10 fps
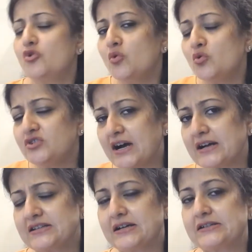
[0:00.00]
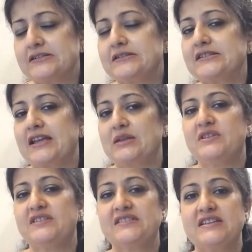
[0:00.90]
Though dark knuckles can
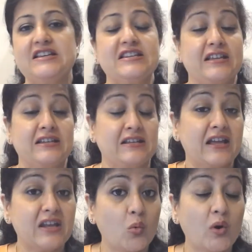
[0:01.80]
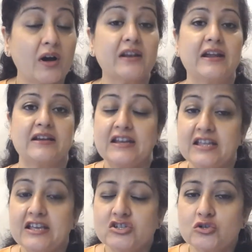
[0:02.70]
be seen in anyone at
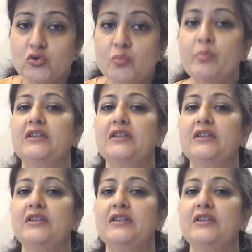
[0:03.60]
any age group,